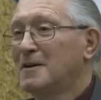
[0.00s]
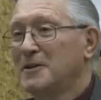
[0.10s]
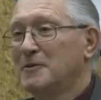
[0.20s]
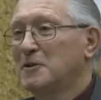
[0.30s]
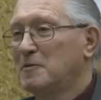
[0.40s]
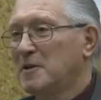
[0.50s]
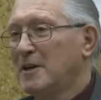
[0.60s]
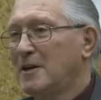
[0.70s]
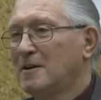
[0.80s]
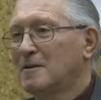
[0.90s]
You wouldn't
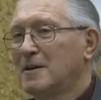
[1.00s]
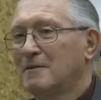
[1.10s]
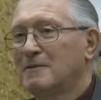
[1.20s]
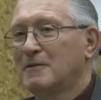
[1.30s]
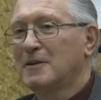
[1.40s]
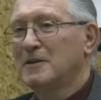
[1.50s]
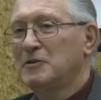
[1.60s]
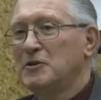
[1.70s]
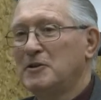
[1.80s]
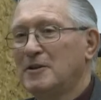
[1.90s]
hear if
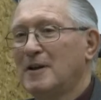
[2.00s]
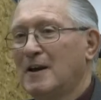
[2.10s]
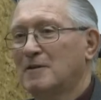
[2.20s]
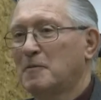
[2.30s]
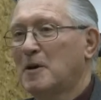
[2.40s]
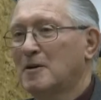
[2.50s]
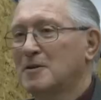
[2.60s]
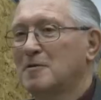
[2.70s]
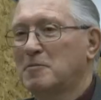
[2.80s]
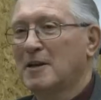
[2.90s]
you didn't have a
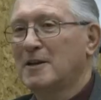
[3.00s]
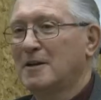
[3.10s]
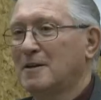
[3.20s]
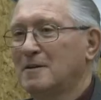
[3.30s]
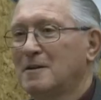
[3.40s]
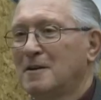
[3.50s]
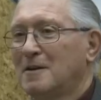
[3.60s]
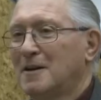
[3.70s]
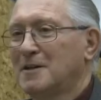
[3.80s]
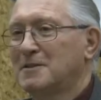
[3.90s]
part to play in it.
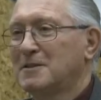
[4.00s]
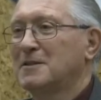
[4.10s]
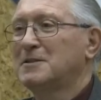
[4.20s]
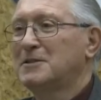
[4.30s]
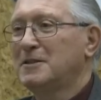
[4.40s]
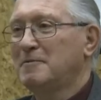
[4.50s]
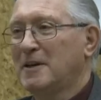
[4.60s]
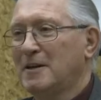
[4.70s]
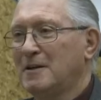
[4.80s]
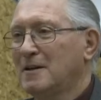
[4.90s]
I can see
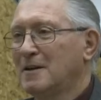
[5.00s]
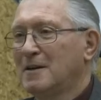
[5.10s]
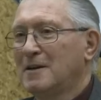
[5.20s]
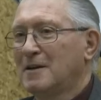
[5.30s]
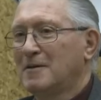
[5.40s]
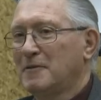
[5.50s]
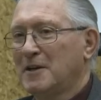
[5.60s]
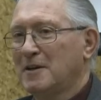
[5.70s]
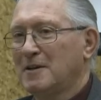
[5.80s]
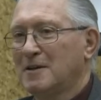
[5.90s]
many
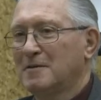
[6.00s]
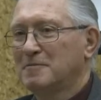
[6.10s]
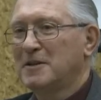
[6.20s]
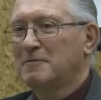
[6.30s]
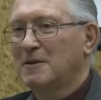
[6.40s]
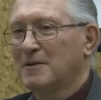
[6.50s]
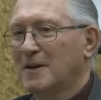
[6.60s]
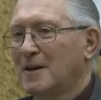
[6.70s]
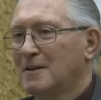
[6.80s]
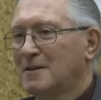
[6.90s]
people
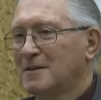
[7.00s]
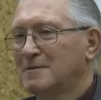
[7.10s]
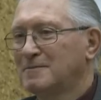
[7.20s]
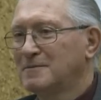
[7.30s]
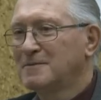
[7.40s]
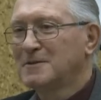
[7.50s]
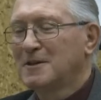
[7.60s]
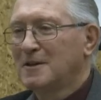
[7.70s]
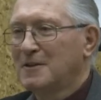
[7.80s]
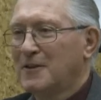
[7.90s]
that
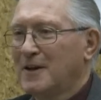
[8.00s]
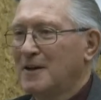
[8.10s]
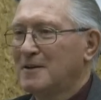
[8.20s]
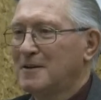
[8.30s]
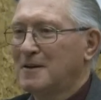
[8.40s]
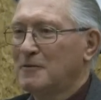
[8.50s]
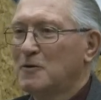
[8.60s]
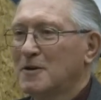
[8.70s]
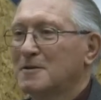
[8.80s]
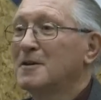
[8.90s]
I've
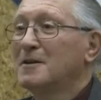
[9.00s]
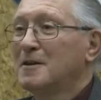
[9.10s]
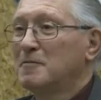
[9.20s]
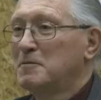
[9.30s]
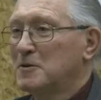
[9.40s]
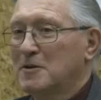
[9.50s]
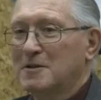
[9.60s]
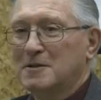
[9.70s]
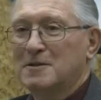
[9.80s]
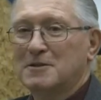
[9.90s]
worked, both
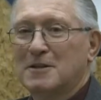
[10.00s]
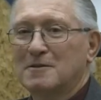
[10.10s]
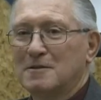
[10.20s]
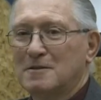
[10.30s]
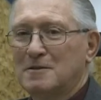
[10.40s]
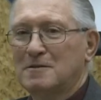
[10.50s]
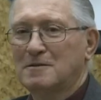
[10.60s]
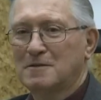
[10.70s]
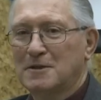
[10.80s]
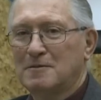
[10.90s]
in consultants
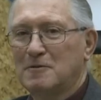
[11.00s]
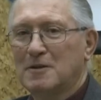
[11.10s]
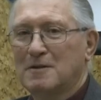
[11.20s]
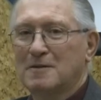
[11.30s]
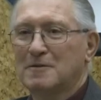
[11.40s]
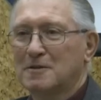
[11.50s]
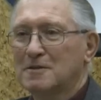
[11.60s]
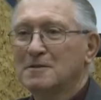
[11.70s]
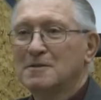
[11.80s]
and with the work.